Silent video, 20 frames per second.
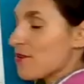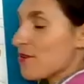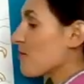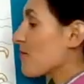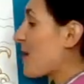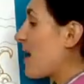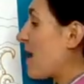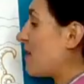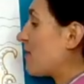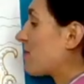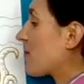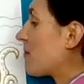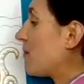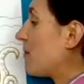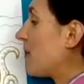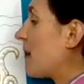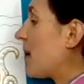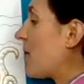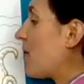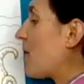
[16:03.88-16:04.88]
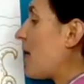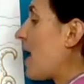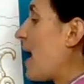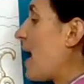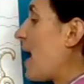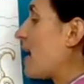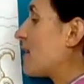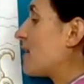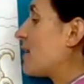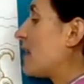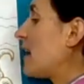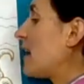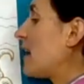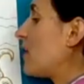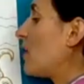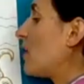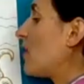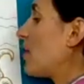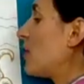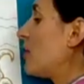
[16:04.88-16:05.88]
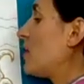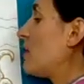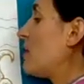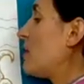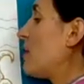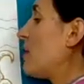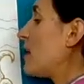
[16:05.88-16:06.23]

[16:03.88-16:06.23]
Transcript: Red from Leo. And Leo,